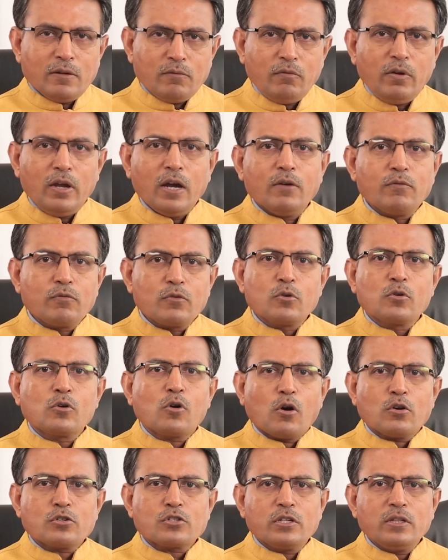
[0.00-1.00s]
We have to
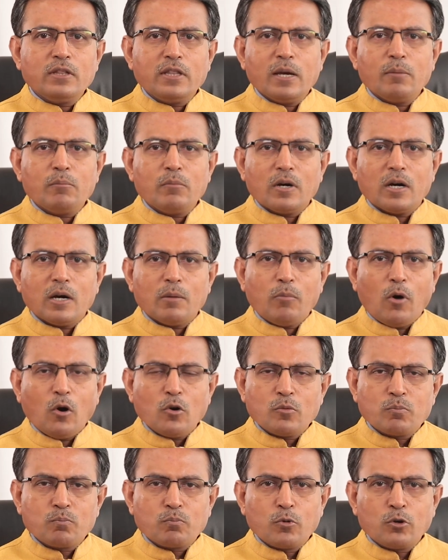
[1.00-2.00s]
caution them
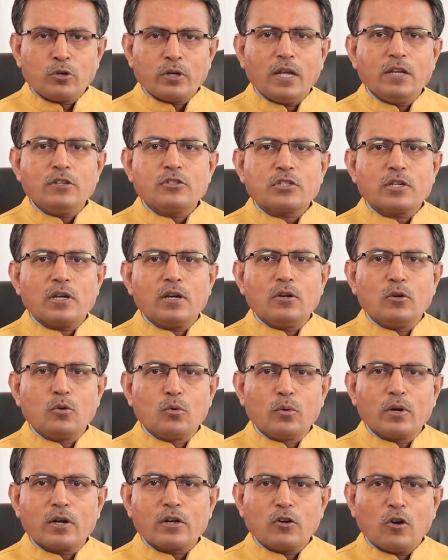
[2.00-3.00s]
about potential
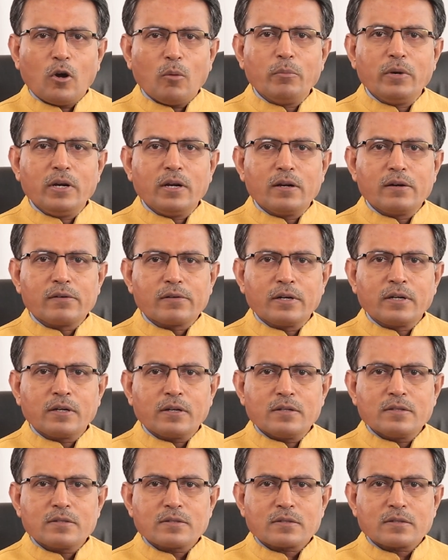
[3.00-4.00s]
lower nominal
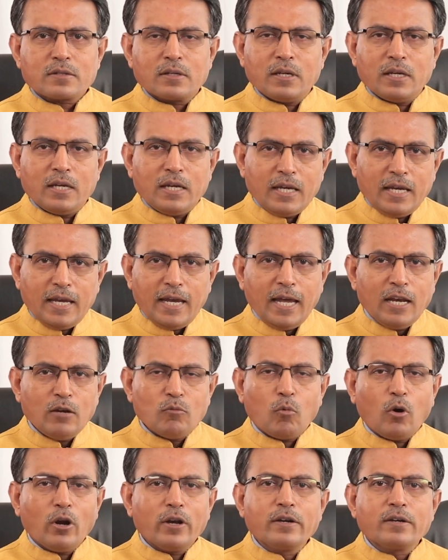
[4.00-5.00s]
returns and
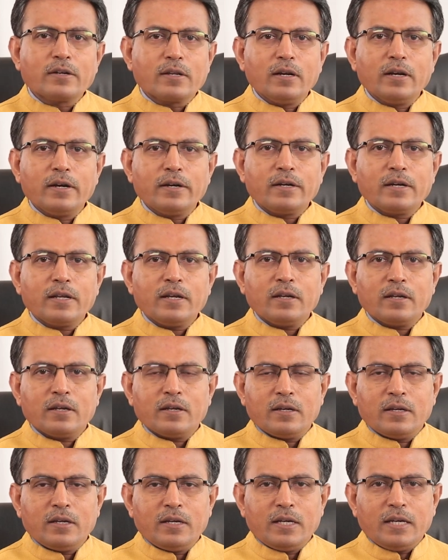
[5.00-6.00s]
volatility
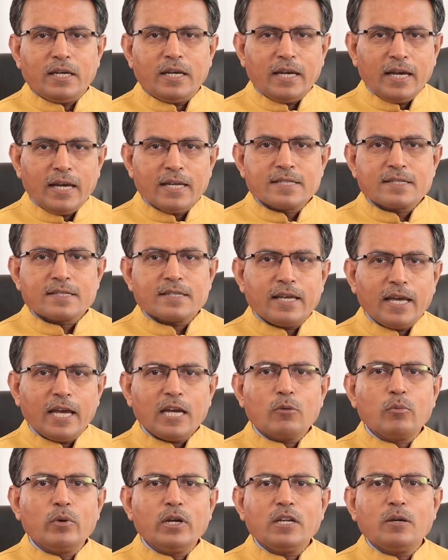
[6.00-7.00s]
as
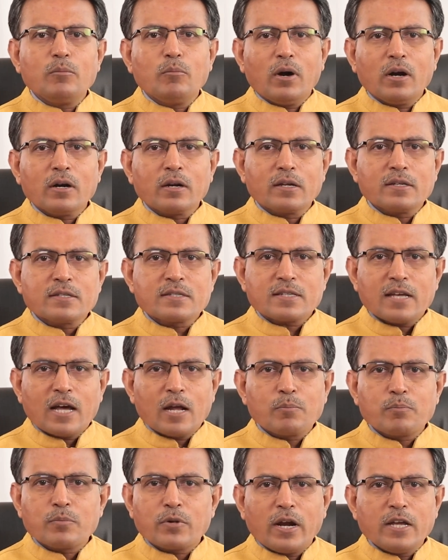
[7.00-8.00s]
equity markets
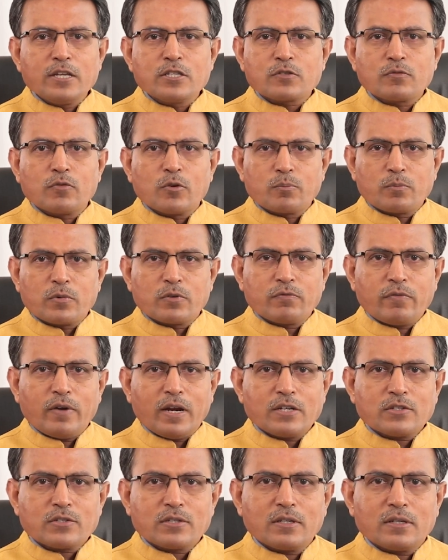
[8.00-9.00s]
are priced for
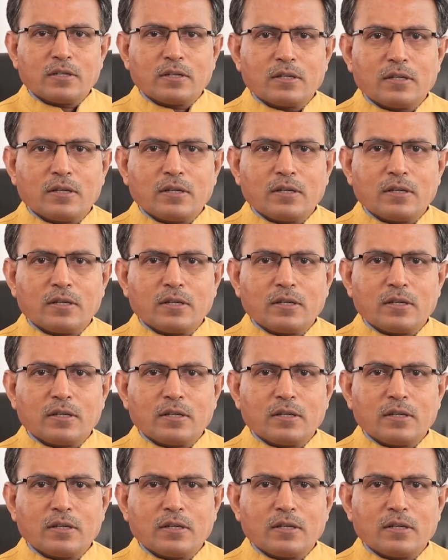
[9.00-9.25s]
perfection.